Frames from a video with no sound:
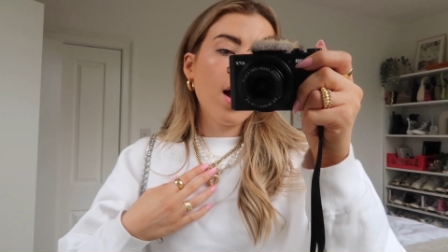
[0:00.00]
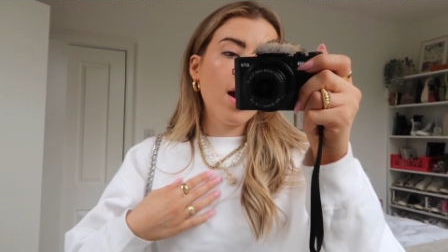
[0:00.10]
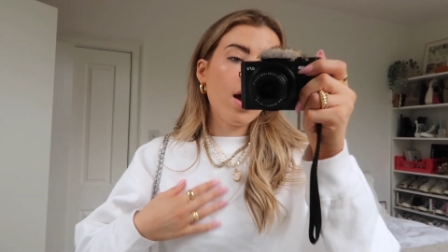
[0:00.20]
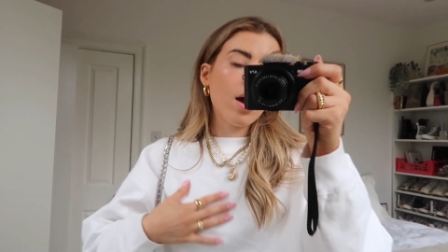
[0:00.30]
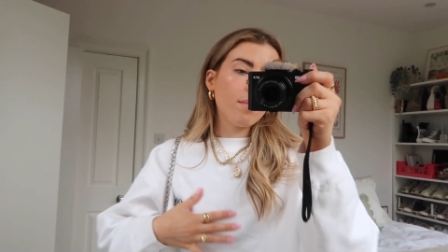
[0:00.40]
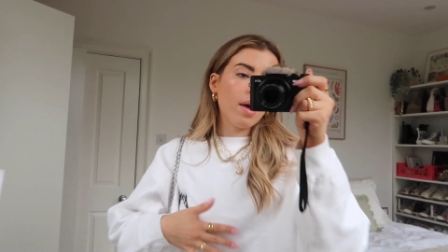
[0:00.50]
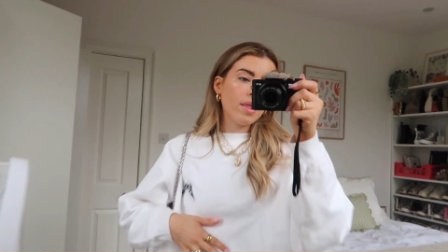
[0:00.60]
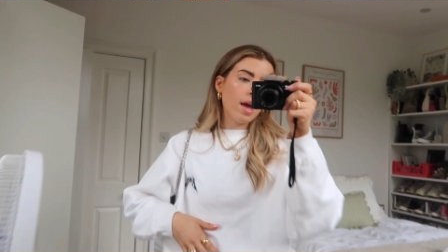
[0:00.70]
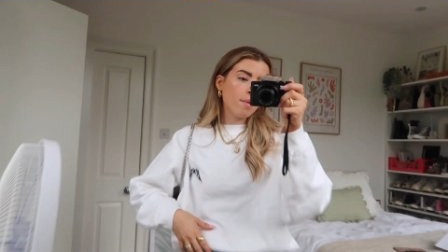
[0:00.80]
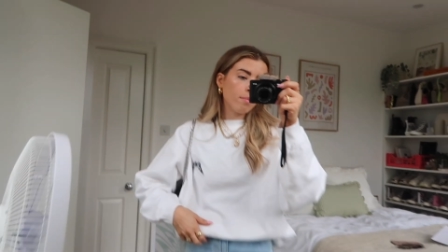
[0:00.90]
And
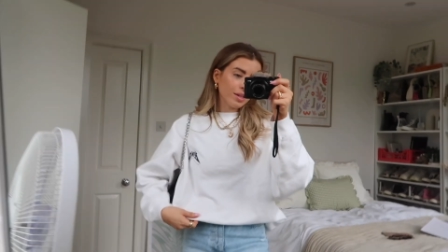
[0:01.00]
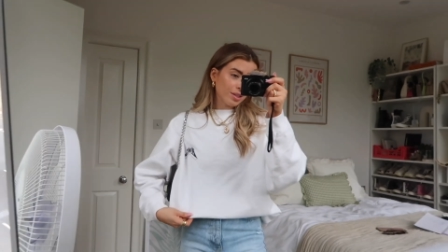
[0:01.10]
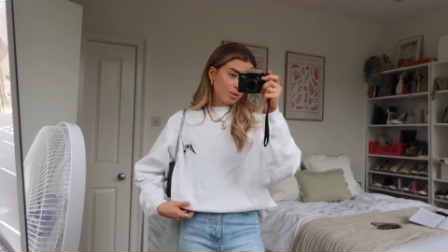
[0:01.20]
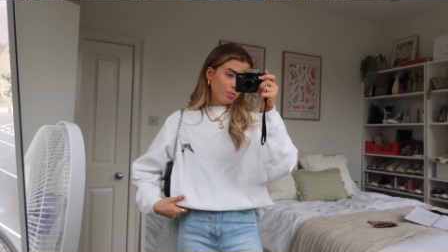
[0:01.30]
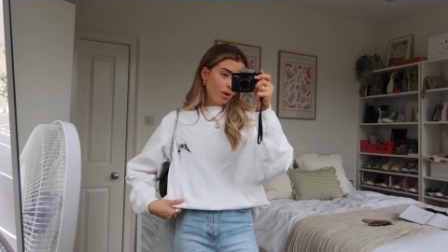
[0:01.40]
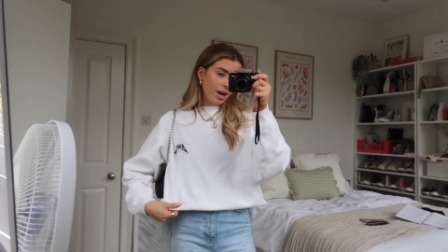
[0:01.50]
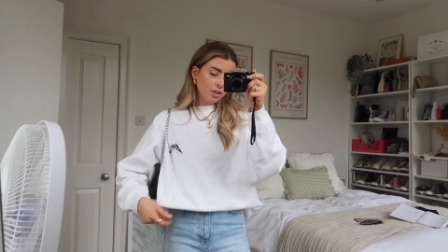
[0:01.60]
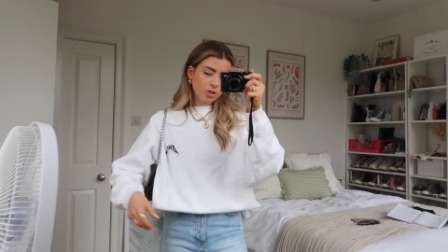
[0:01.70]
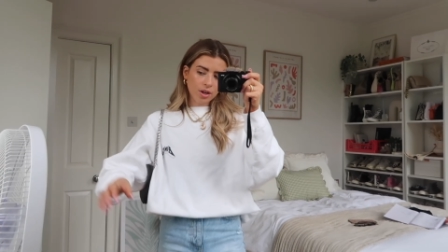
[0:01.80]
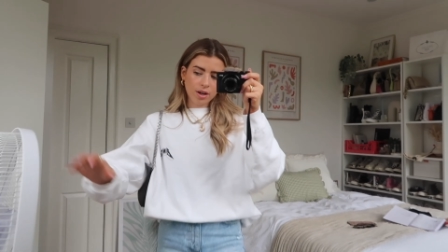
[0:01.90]
then my
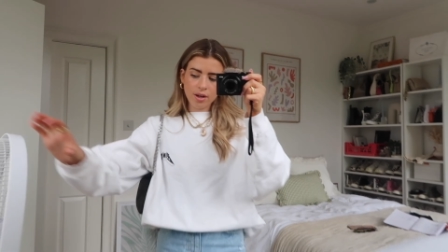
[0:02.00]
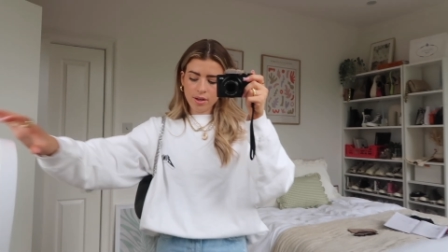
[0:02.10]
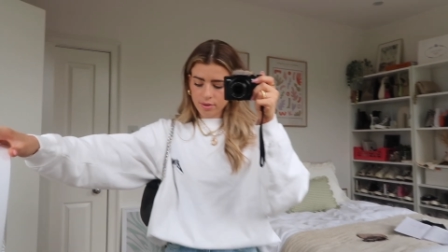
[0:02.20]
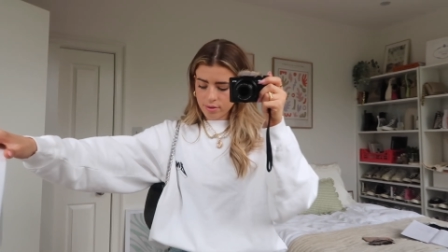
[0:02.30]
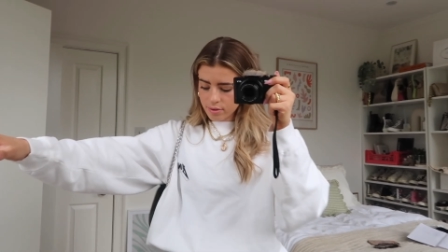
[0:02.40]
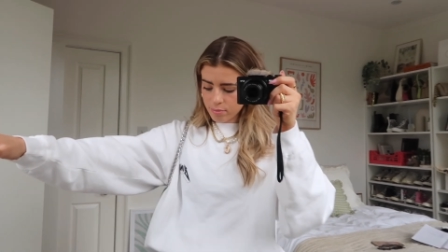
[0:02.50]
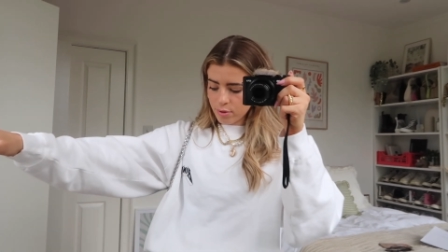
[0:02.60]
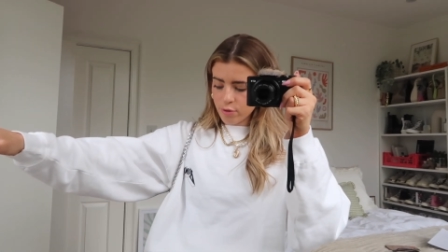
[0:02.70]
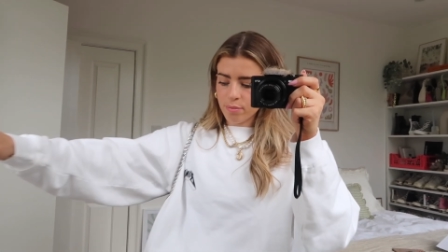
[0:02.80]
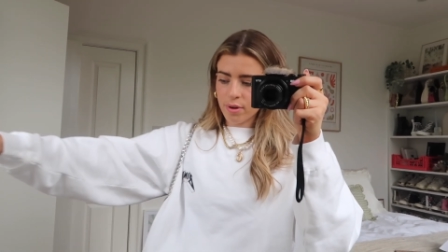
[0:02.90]
sweatshirt,
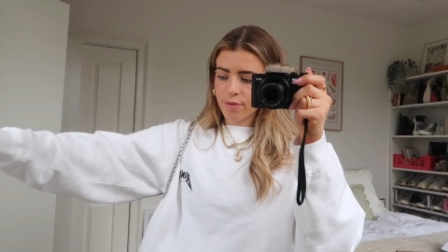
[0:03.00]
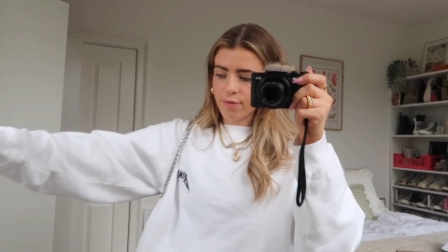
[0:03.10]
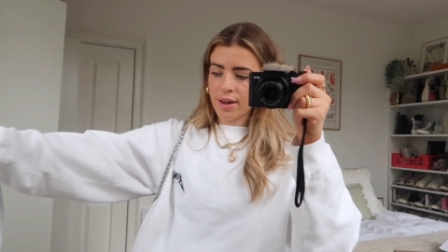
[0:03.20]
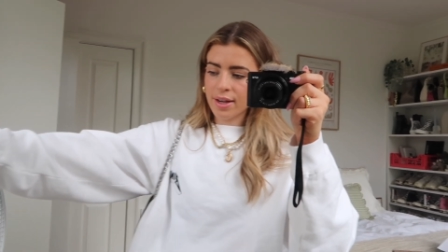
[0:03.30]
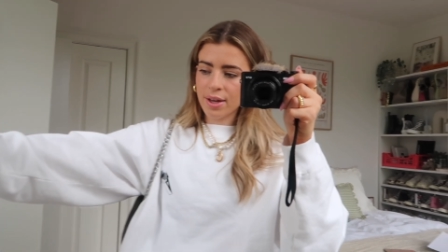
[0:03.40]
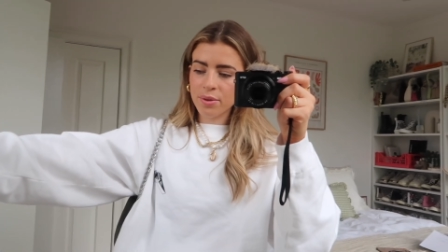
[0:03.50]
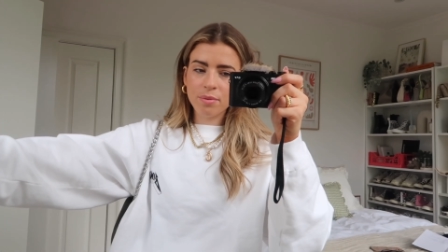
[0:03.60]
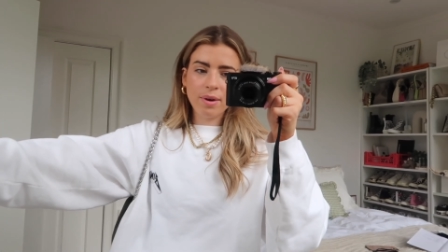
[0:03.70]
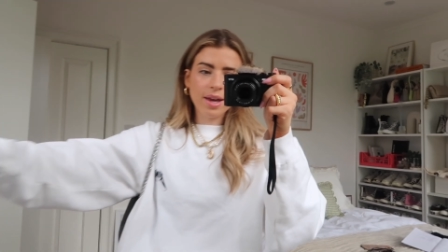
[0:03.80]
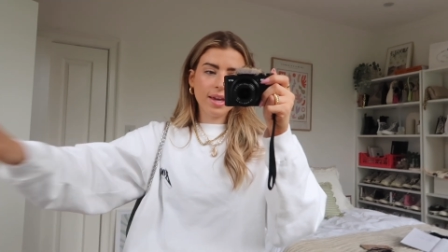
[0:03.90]
move my fan out
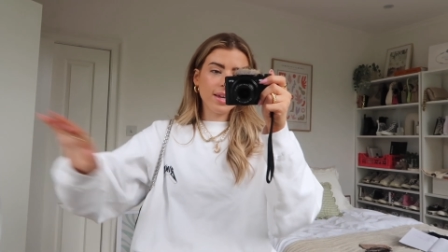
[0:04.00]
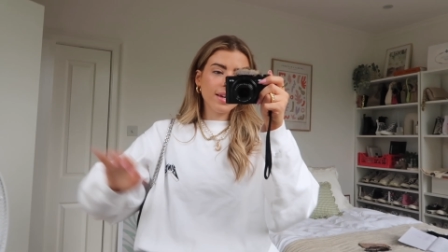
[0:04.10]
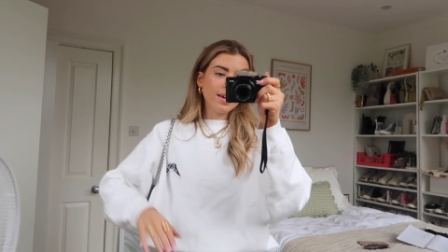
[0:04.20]
the way,